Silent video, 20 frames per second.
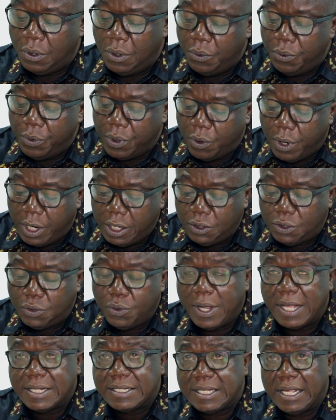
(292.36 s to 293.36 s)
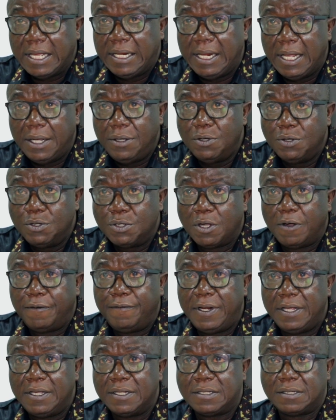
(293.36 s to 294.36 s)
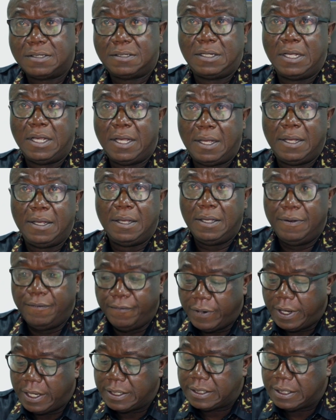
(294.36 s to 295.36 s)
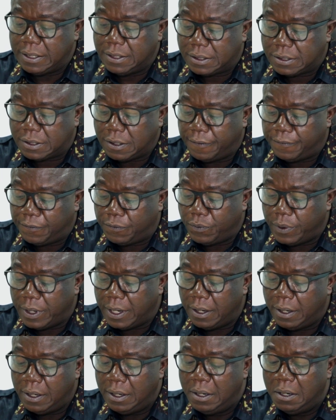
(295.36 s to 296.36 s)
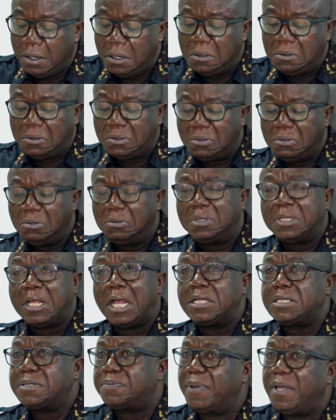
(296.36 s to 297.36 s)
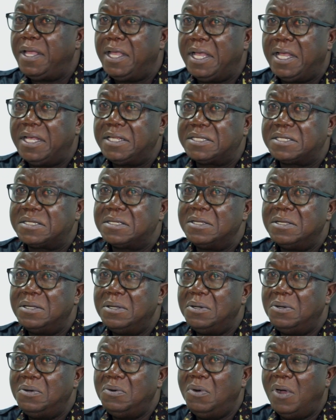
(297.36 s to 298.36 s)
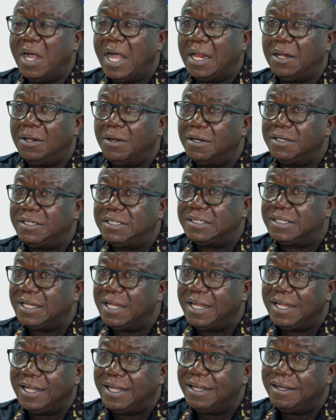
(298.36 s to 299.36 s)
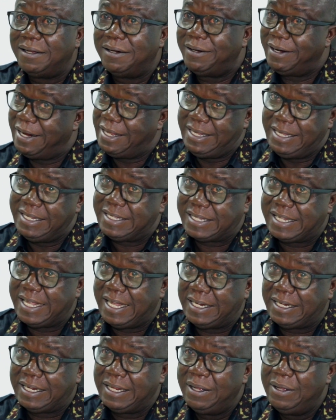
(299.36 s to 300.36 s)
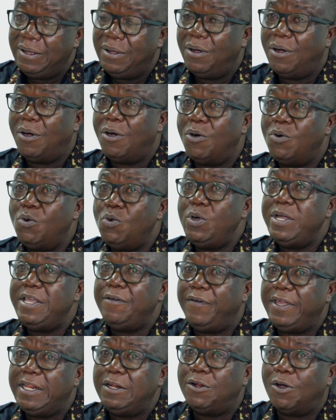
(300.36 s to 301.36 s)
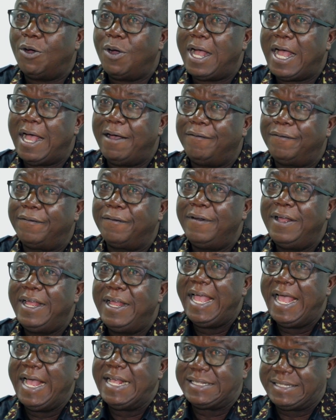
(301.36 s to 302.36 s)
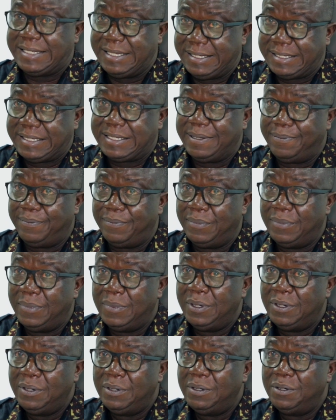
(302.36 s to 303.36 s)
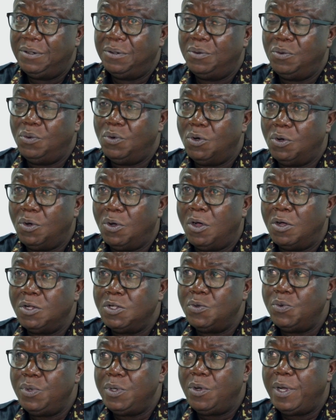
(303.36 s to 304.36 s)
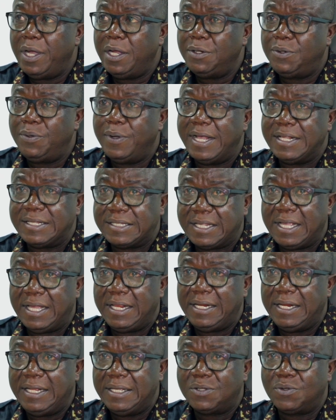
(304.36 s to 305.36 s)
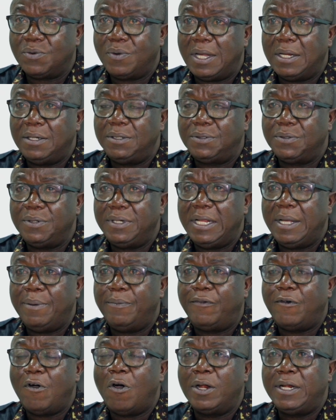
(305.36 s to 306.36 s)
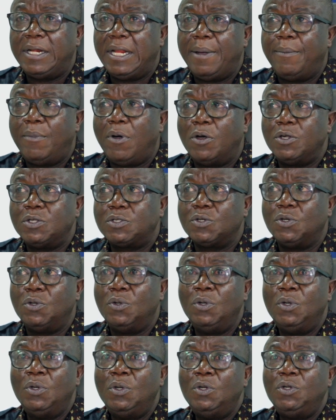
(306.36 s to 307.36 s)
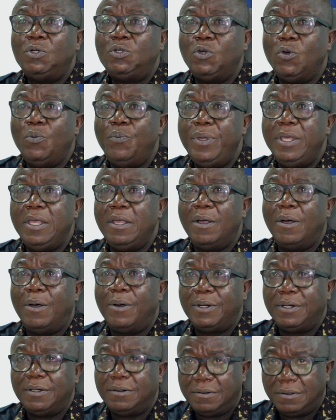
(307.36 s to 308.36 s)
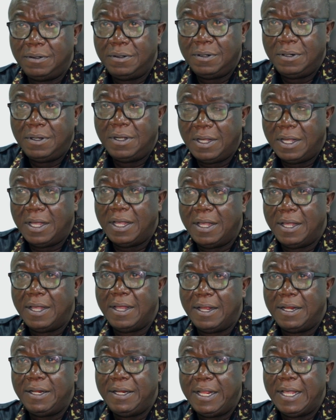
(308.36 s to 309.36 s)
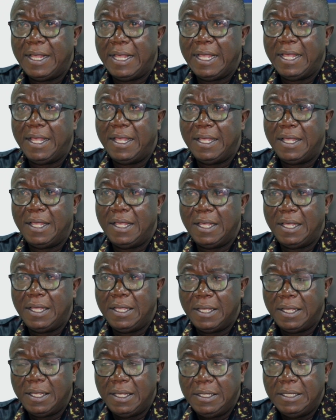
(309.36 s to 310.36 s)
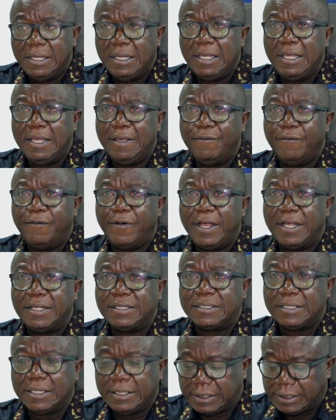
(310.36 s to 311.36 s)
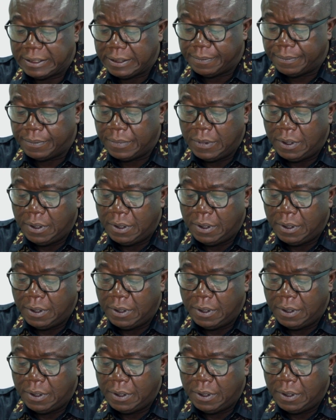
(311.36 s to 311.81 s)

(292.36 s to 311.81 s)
we're going to extend the use of this invoicing software to taxpayers who are not registered or who even don't have a system we're going to extend this one to them for them also to be on the e-invoice system.